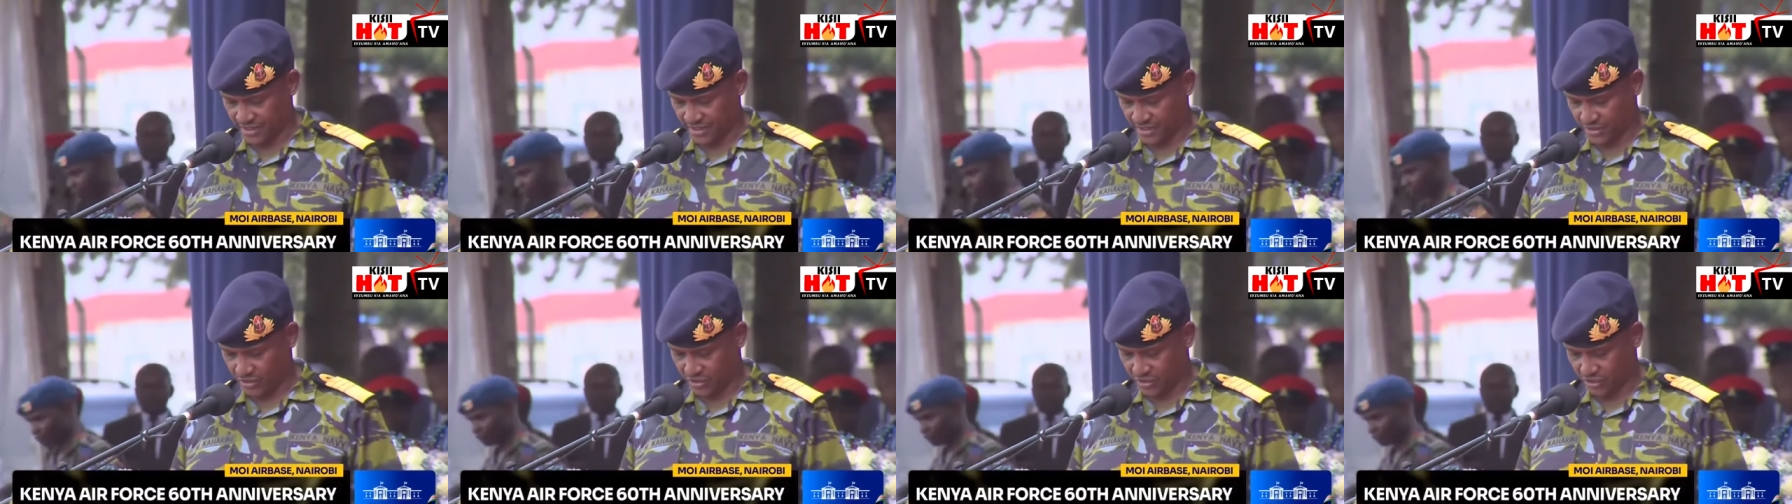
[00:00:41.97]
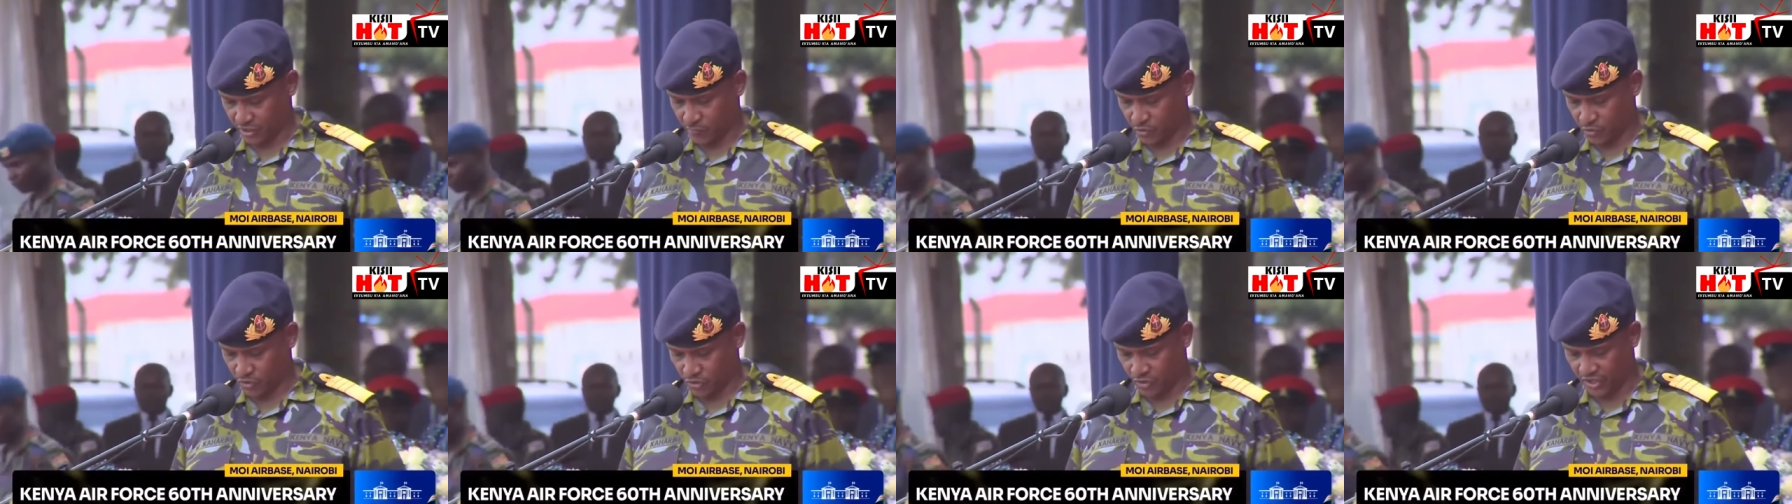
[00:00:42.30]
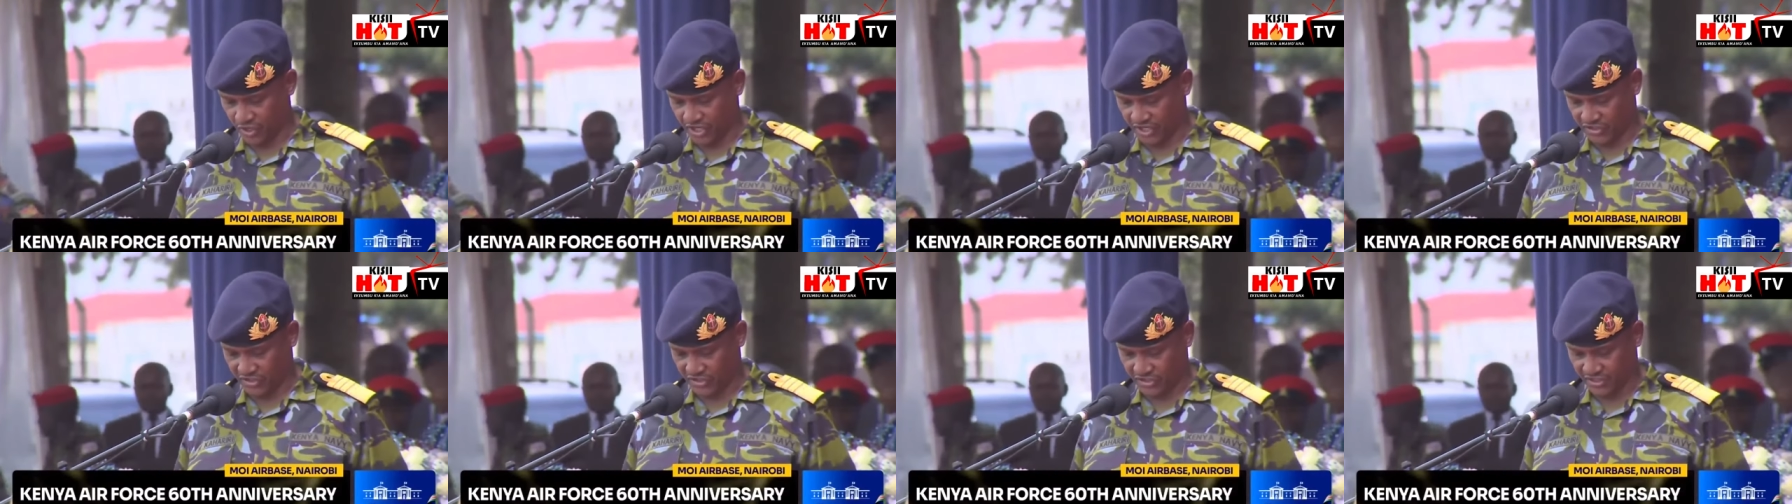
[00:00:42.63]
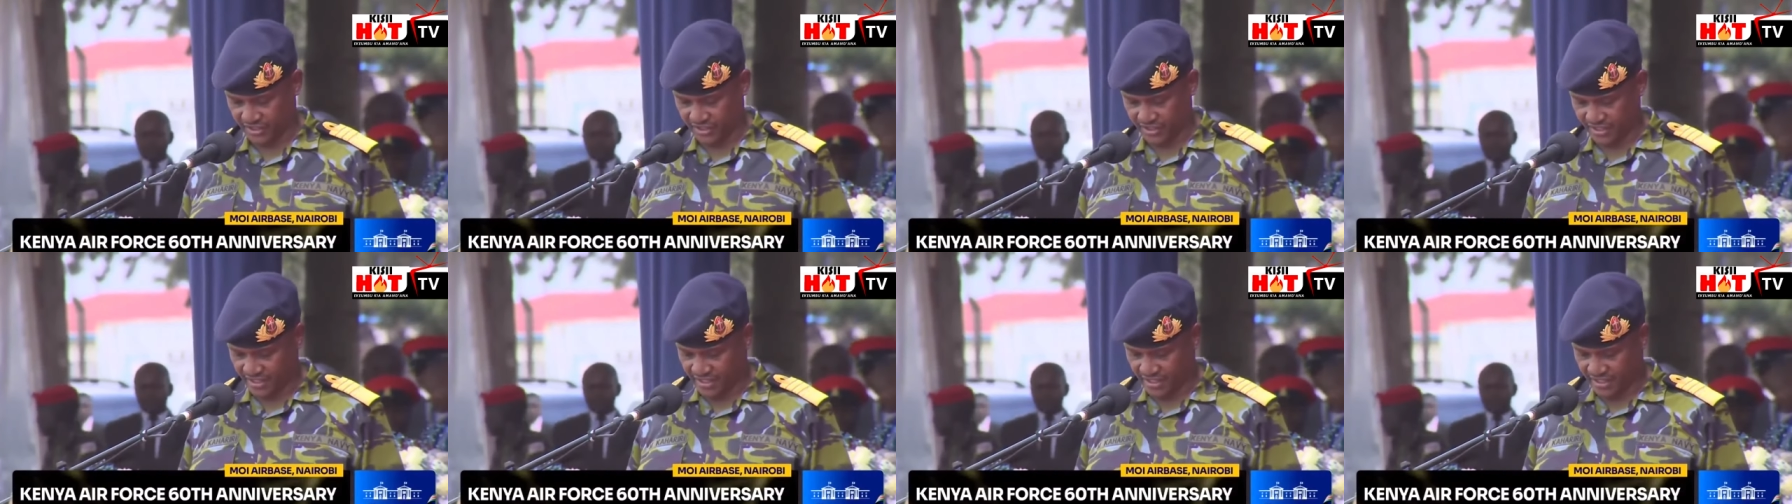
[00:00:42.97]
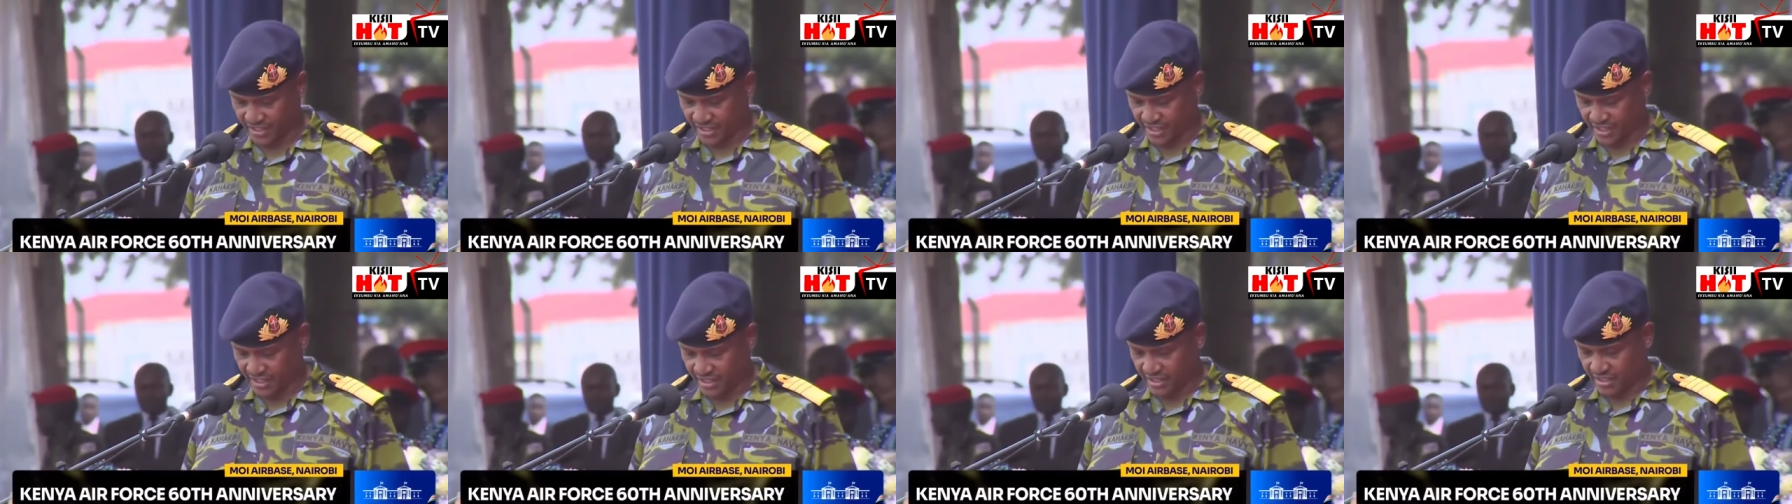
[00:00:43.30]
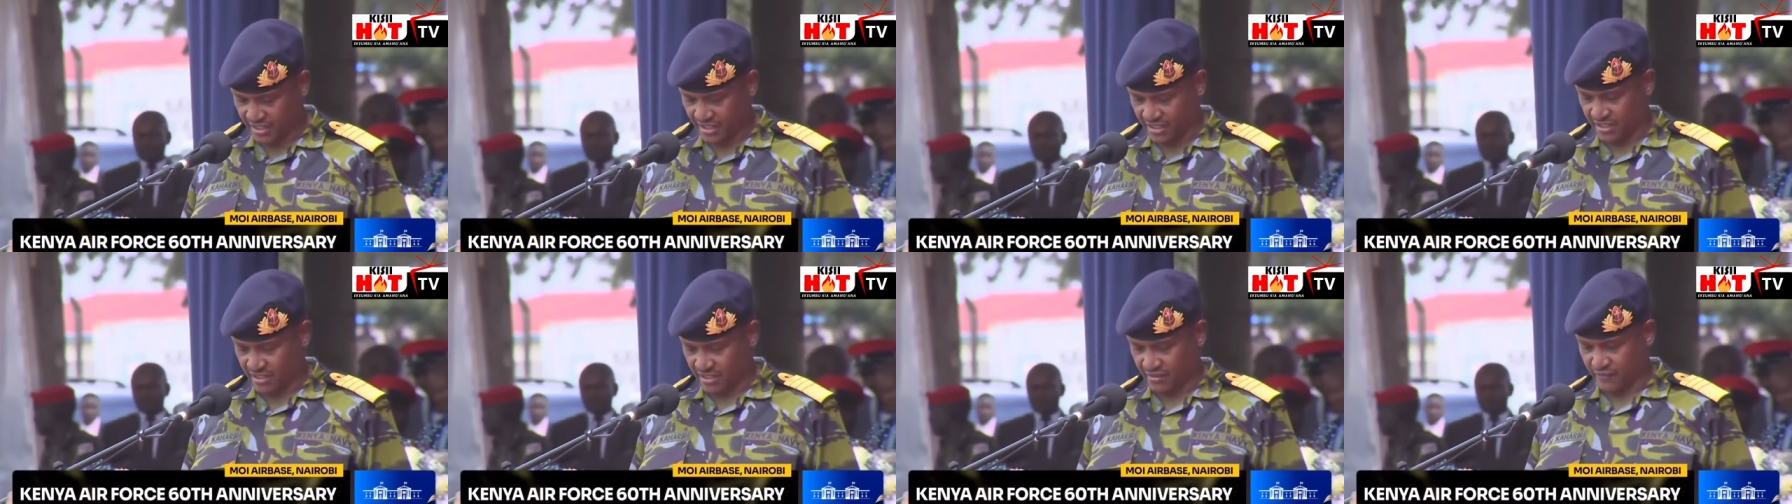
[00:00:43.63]
Honorable Koech,
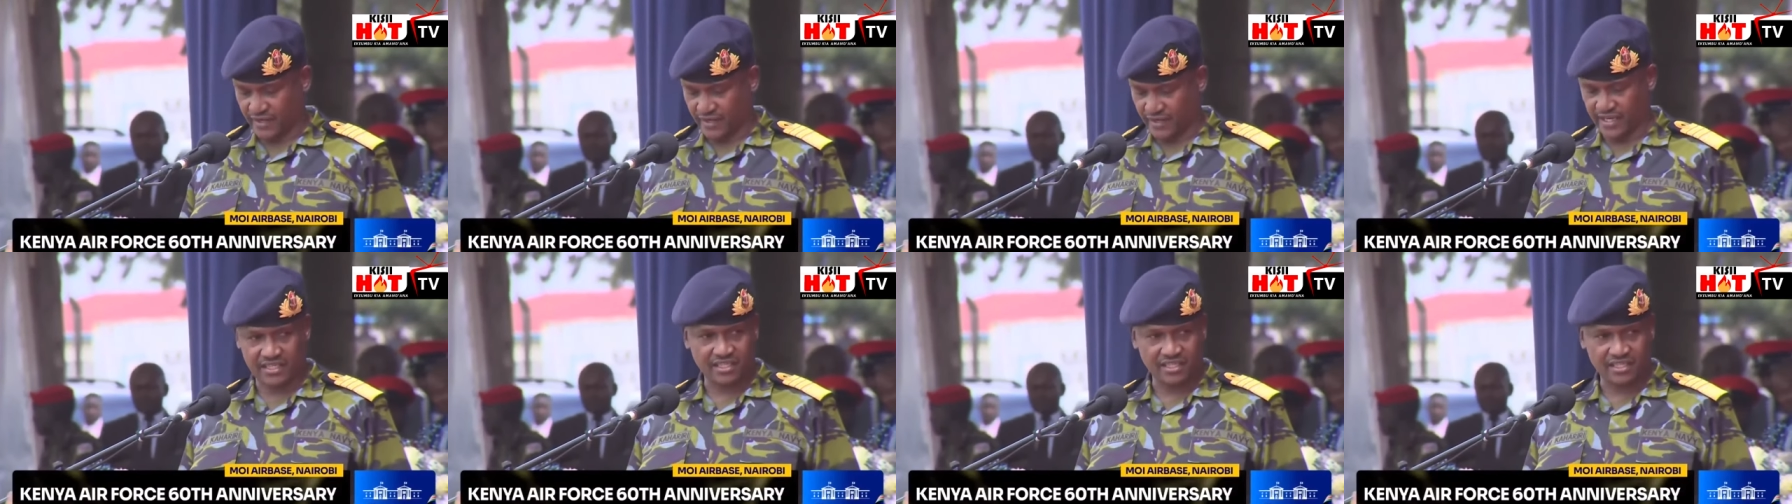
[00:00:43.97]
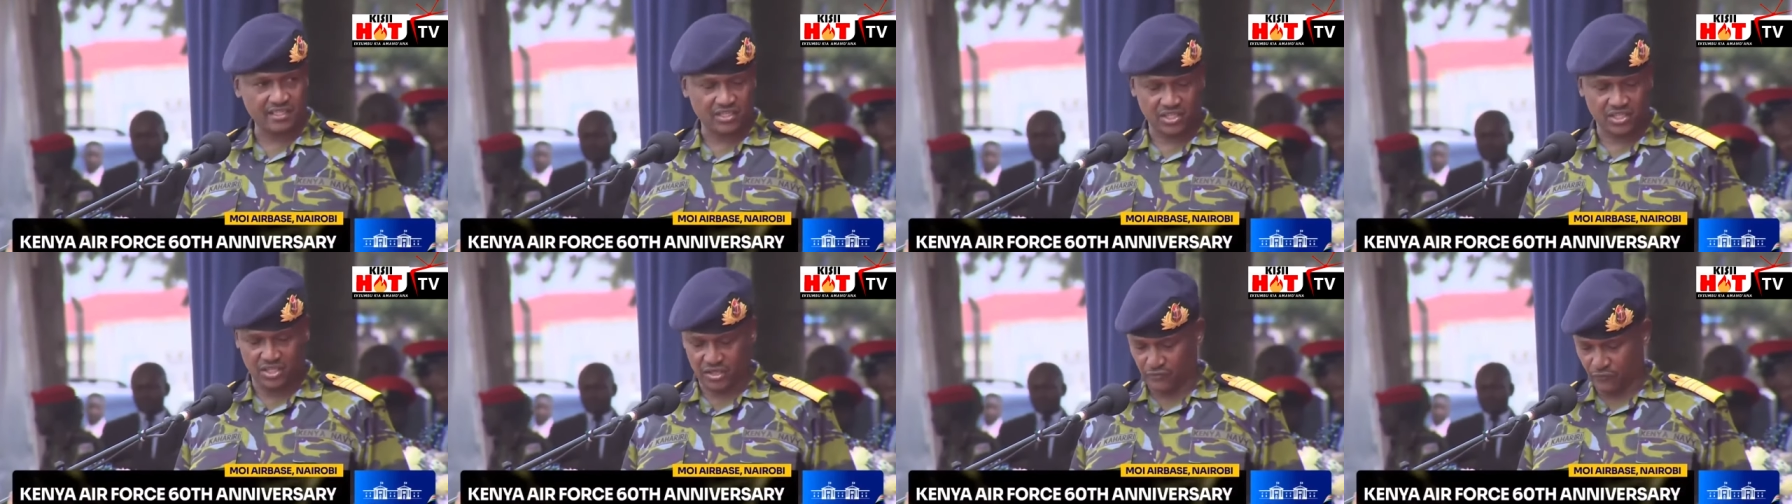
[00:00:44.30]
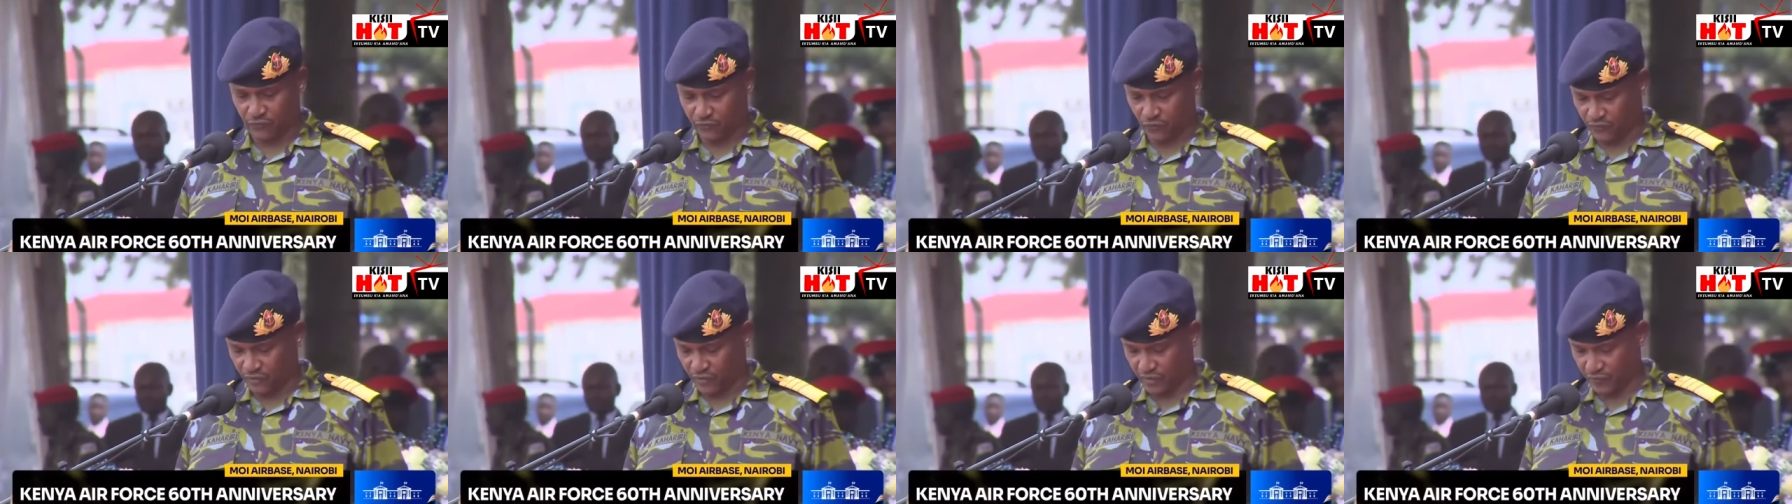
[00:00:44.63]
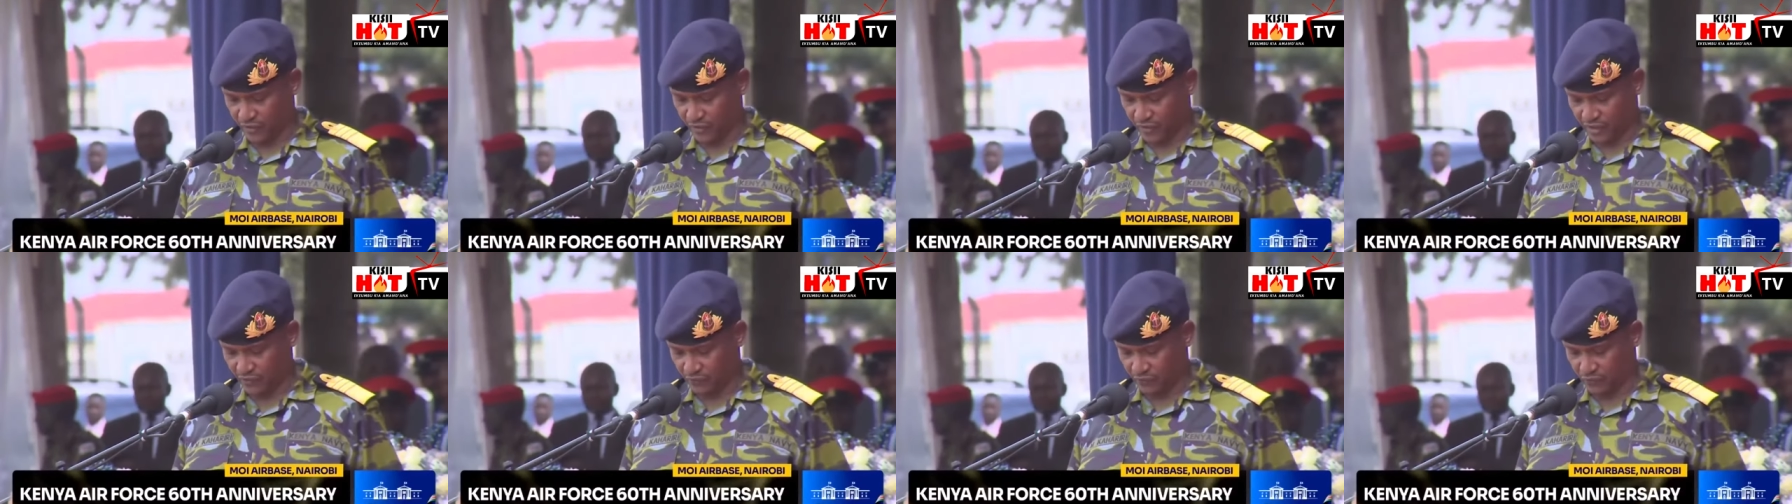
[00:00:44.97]
Vice Chief of Defense